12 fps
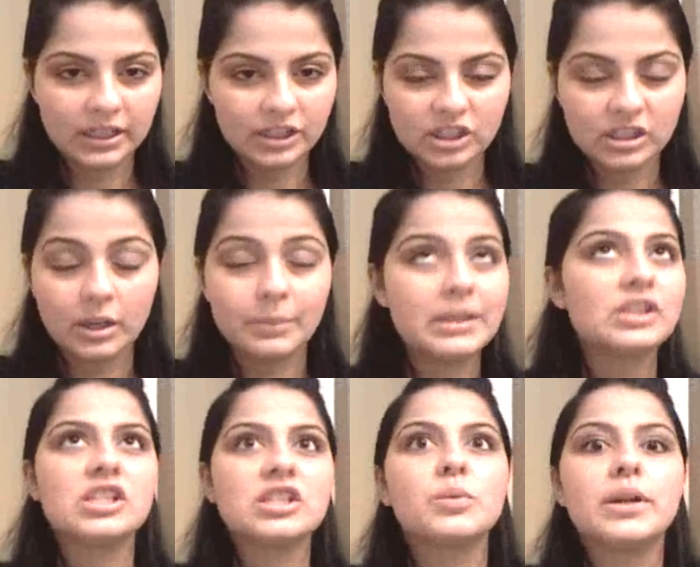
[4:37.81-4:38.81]
Like,
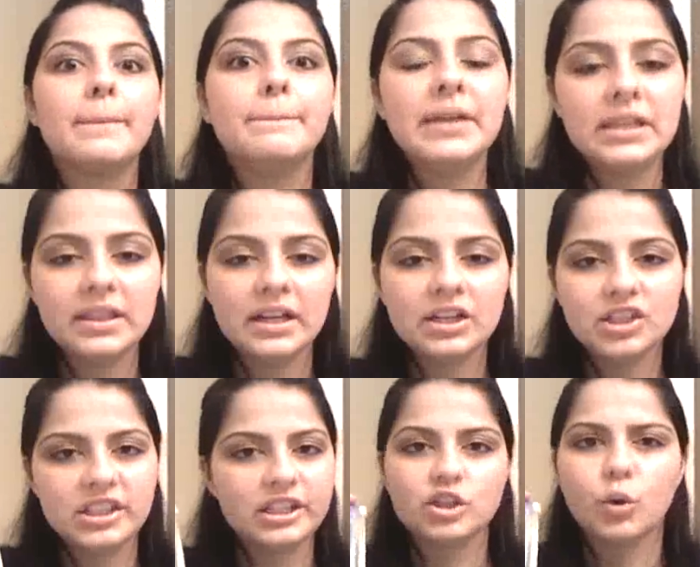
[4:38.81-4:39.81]
she doesn't want to be there.
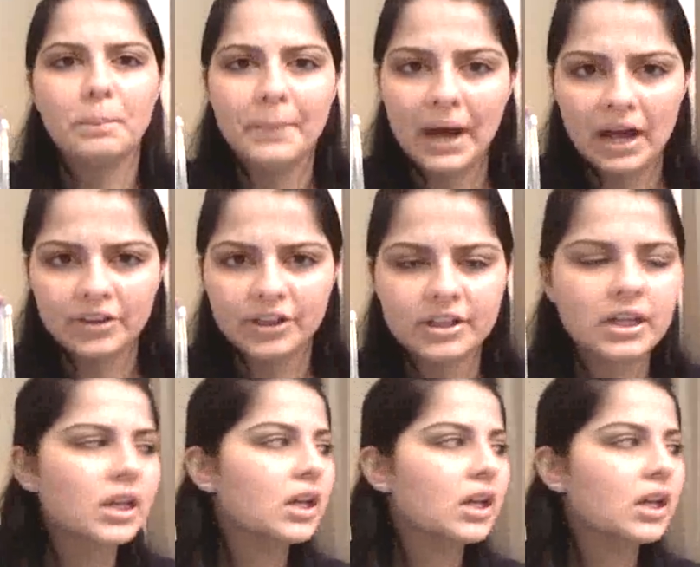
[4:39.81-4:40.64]
She's like so bothered.